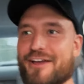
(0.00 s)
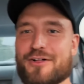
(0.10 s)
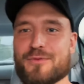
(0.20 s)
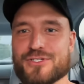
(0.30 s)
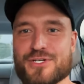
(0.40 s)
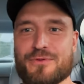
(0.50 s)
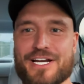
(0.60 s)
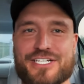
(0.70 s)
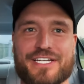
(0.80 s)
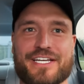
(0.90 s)
I almost
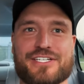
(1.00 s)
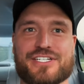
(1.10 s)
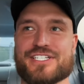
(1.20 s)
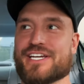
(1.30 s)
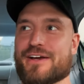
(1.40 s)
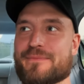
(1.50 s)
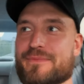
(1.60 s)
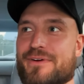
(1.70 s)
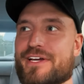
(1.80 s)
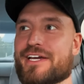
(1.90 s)
crashed again just
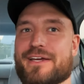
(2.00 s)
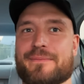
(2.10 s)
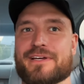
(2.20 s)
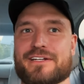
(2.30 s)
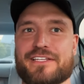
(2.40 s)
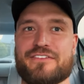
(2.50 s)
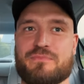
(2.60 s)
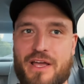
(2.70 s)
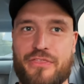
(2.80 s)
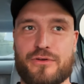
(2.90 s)
now. Okay, I'm gonna
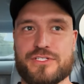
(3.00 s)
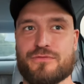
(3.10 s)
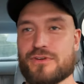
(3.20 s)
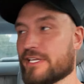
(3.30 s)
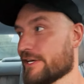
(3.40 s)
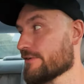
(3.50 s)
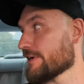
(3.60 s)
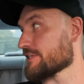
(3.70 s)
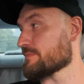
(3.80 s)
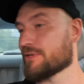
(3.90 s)
leave my thoughts for
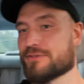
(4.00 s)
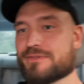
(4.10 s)
later, I suppose.